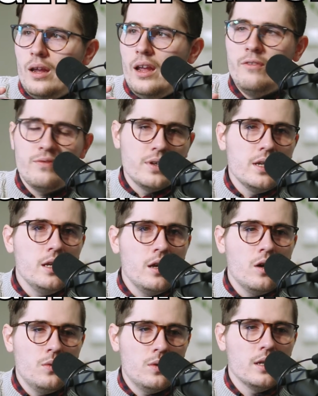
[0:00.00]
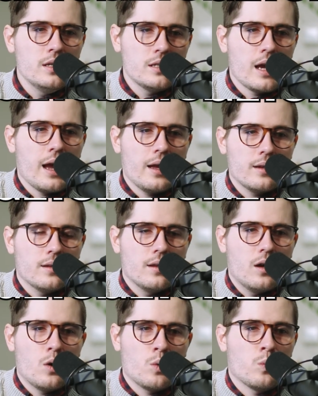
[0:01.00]
if NIO is at
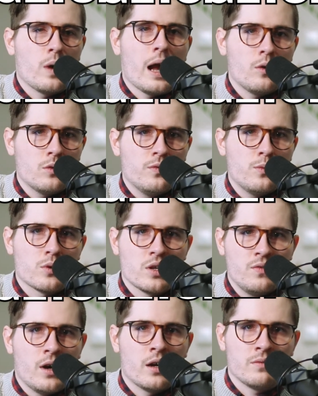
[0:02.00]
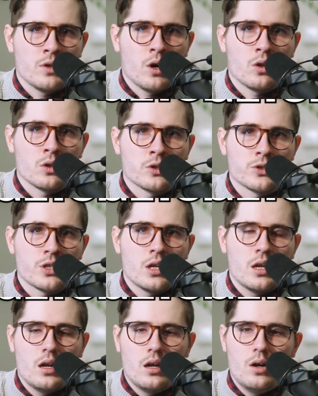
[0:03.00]
around $45
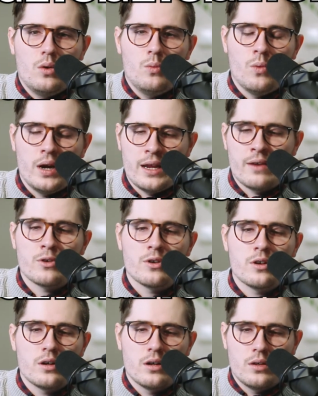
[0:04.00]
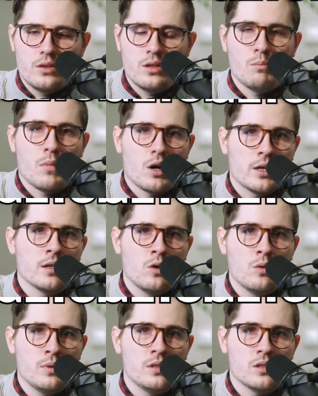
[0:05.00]
whenever the market
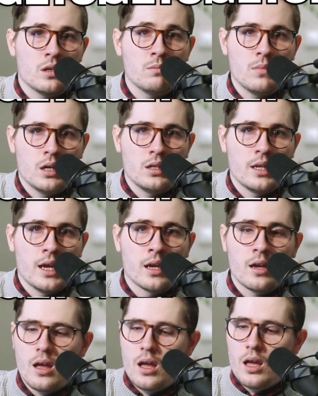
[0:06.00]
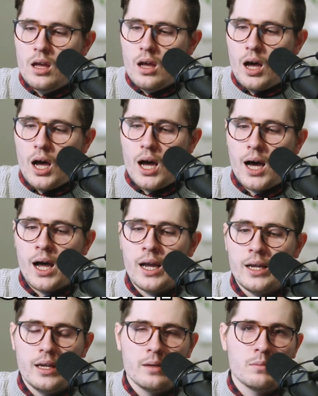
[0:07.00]
opens on Monday,
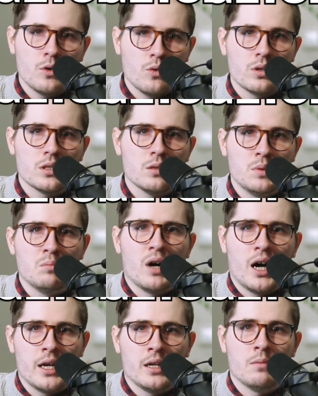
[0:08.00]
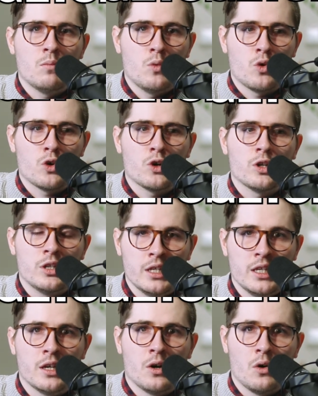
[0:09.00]
I am going to be buying more
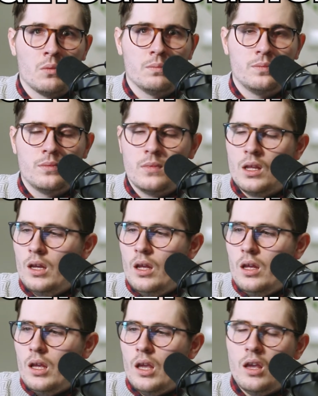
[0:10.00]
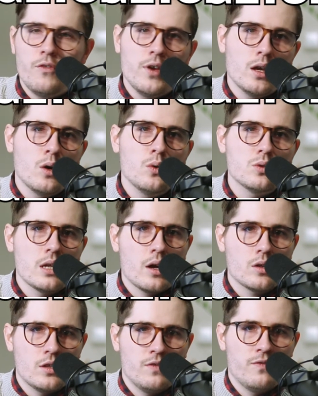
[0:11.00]
NIO. If it goes
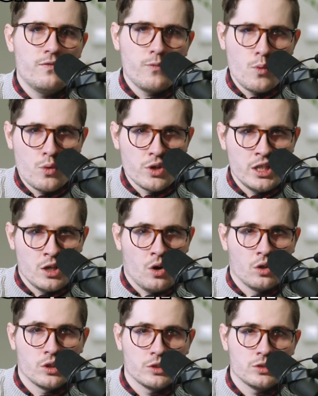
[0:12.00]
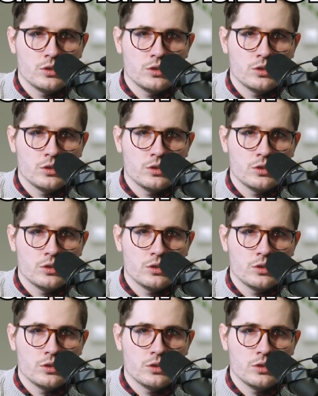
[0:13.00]
down to $40,